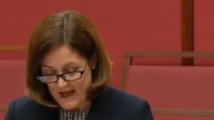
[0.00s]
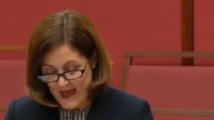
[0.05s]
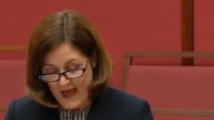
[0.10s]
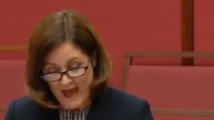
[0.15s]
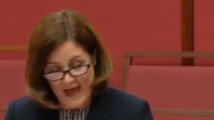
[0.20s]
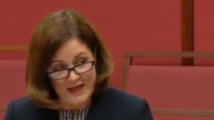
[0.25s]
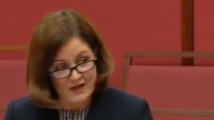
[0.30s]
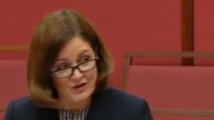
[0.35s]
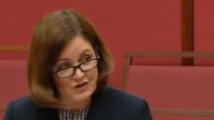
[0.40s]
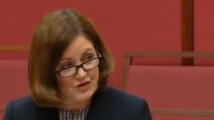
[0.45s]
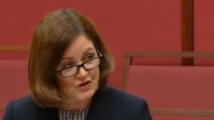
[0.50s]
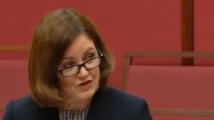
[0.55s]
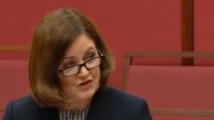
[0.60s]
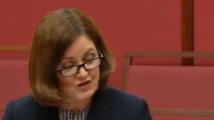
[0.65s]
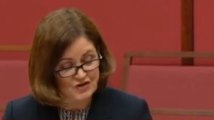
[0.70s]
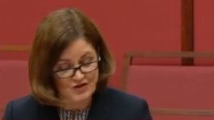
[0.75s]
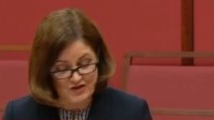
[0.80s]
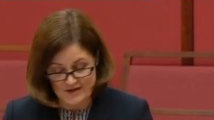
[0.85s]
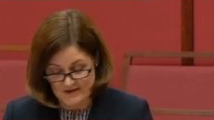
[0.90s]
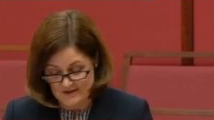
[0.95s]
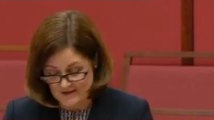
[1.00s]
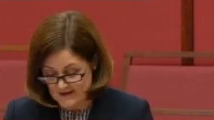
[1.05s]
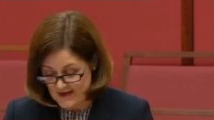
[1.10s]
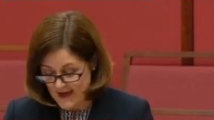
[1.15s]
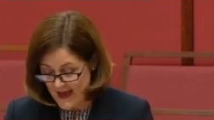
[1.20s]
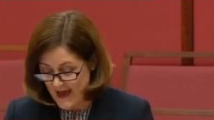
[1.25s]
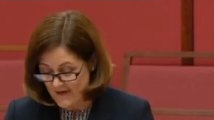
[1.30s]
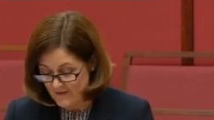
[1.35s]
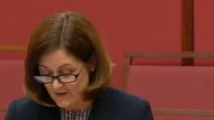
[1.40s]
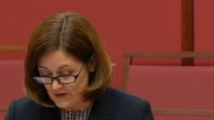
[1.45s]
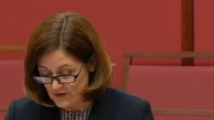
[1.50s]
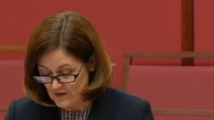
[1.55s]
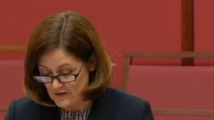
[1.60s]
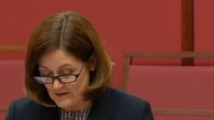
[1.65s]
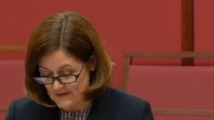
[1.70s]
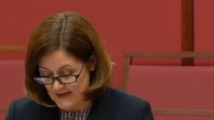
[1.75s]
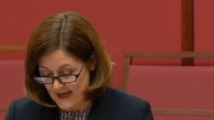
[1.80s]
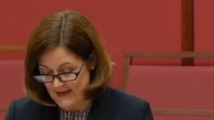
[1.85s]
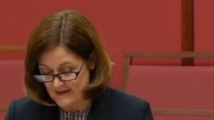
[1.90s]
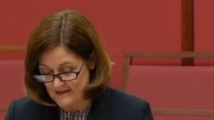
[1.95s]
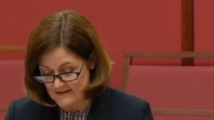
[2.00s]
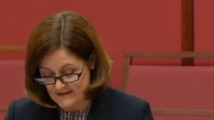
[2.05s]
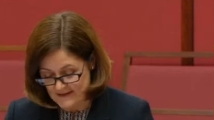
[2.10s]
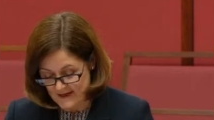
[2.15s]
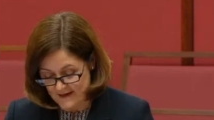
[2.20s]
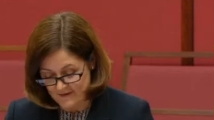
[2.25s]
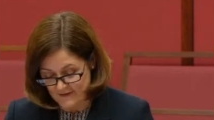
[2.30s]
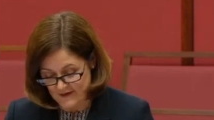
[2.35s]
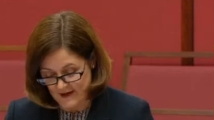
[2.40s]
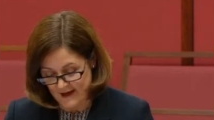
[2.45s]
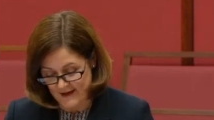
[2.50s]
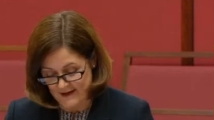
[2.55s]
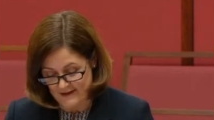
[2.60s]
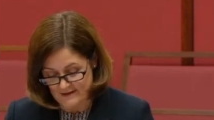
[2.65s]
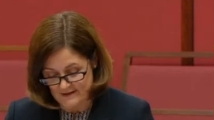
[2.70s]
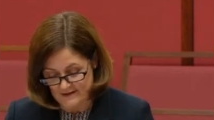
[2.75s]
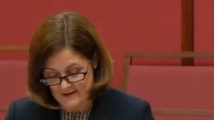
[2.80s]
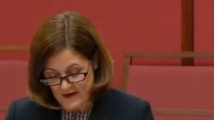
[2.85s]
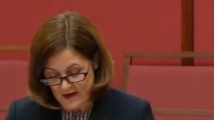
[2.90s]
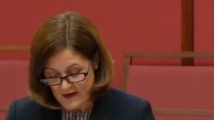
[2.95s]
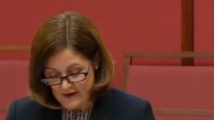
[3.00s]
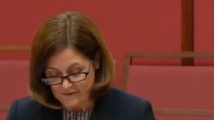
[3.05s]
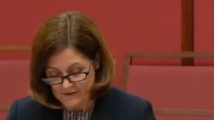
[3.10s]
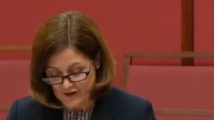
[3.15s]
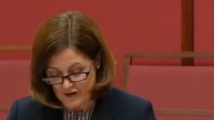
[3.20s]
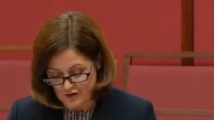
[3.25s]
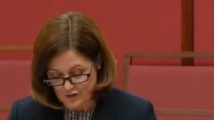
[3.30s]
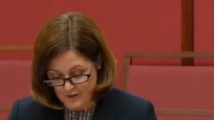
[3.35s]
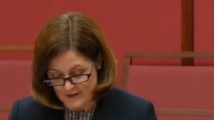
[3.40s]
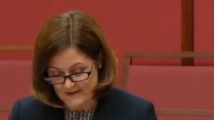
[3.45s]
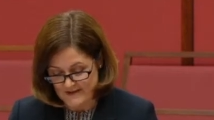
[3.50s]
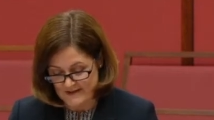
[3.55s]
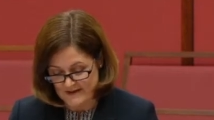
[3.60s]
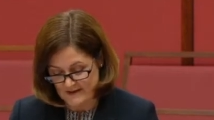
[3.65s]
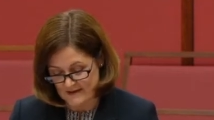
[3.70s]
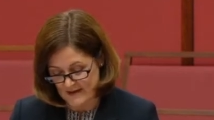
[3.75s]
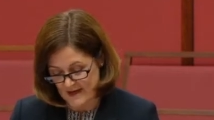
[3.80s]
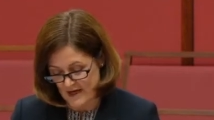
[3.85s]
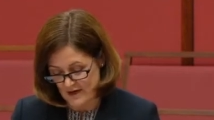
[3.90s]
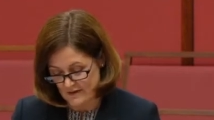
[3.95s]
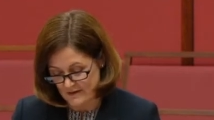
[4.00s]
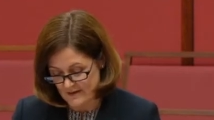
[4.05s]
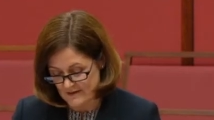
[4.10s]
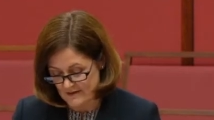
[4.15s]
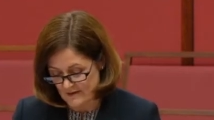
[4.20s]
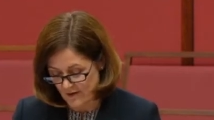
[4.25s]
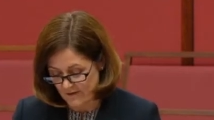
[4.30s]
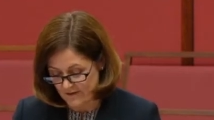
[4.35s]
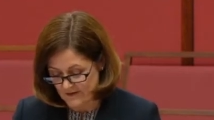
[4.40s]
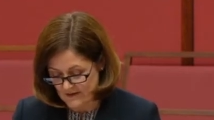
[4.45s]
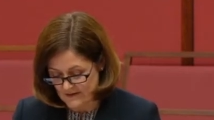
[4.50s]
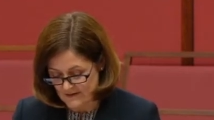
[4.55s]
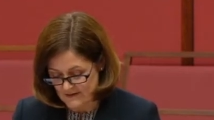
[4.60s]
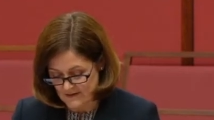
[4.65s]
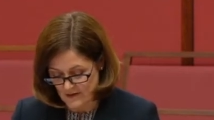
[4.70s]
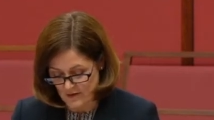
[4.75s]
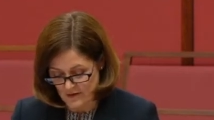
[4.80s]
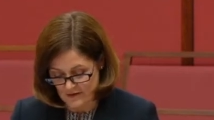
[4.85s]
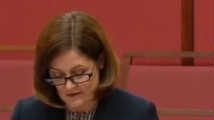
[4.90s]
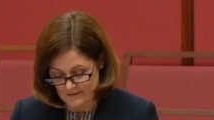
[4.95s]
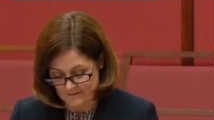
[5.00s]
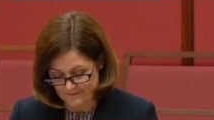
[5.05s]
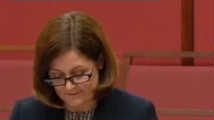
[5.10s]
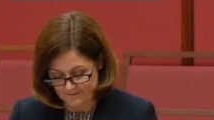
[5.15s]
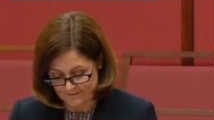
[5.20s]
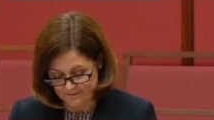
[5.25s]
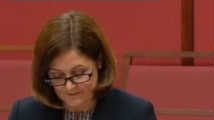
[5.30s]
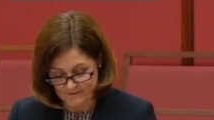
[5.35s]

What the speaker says: and to suggest avenues and safeguards for addressing areas of concern.